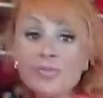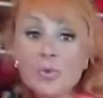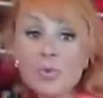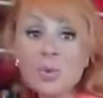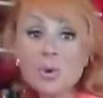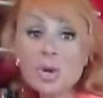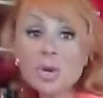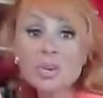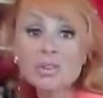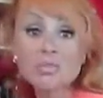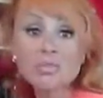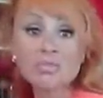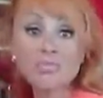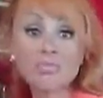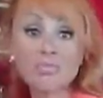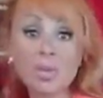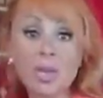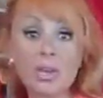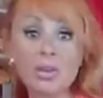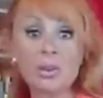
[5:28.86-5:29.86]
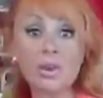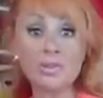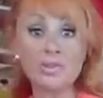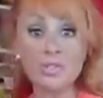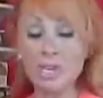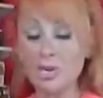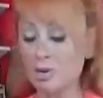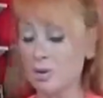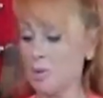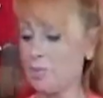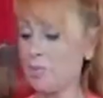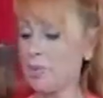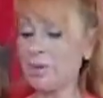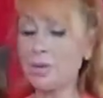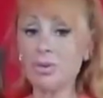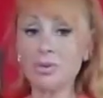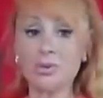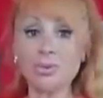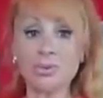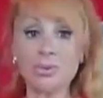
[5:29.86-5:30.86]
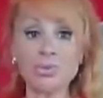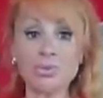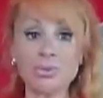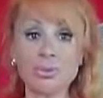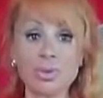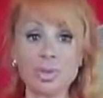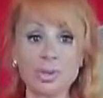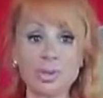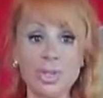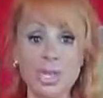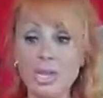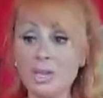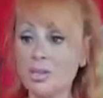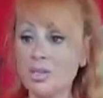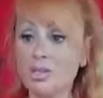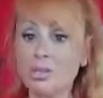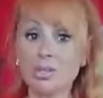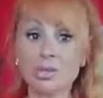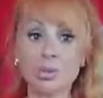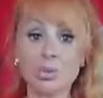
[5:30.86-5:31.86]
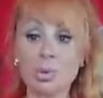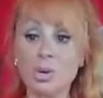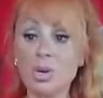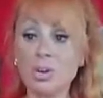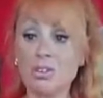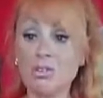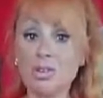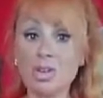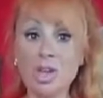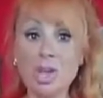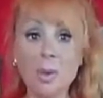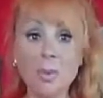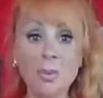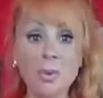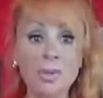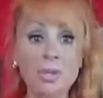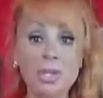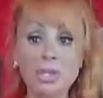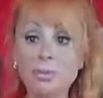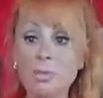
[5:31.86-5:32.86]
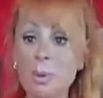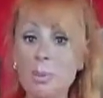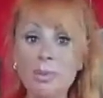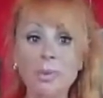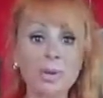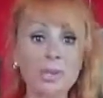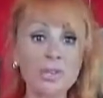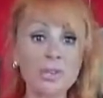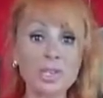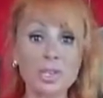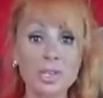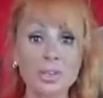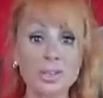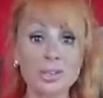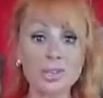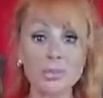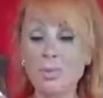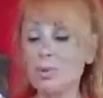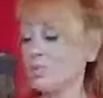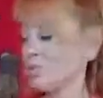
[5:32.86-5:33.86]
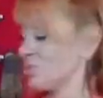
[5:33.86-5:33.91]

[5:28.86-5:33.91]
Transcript: for work. I don't have to carry a big thing to work. But this is my purse, and there's my